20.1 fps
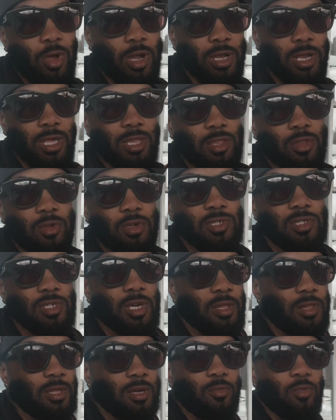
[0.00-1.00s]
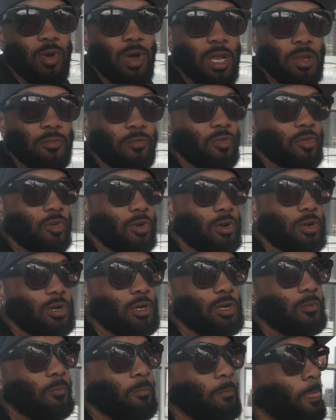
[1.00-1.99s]
one next to each other, one
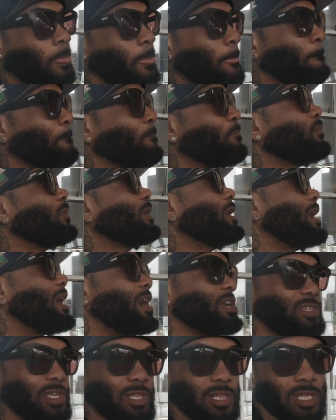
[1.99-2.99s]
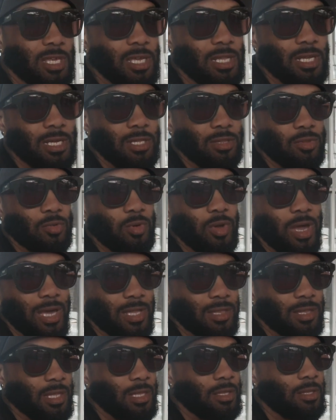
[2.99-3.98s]
for Argentina to
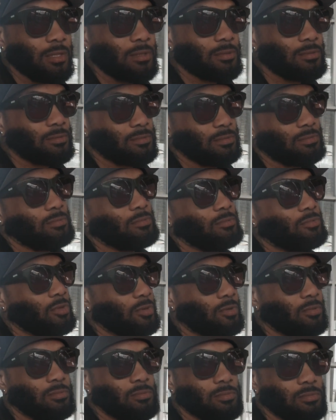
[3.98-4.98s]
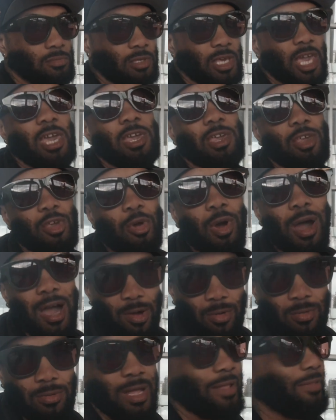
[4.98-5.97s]
exit, to kick you
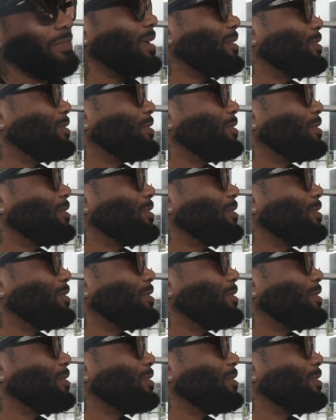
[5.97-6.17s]
out, and